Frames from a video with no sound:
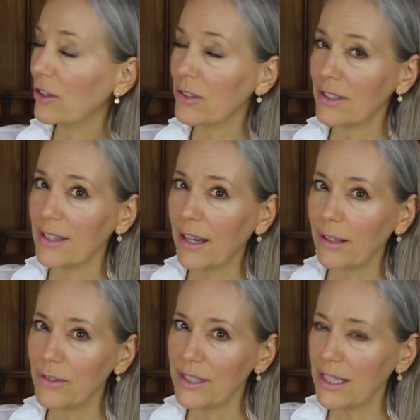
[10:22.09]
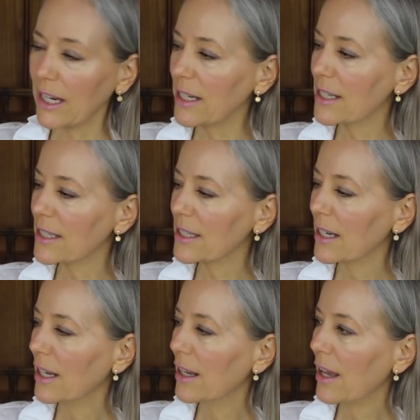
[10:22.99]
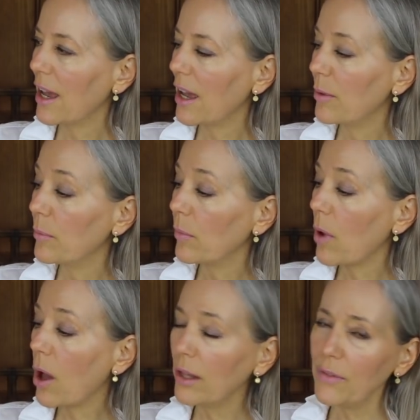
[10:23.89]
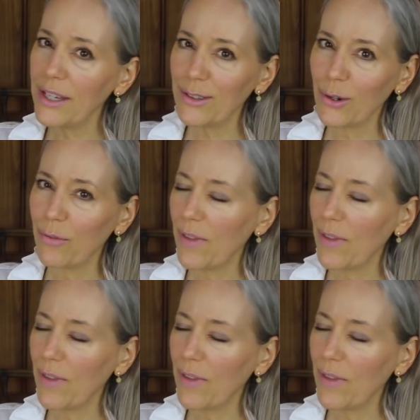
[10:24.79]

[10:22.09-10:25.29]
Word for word: There's a set of six. Um, all of these are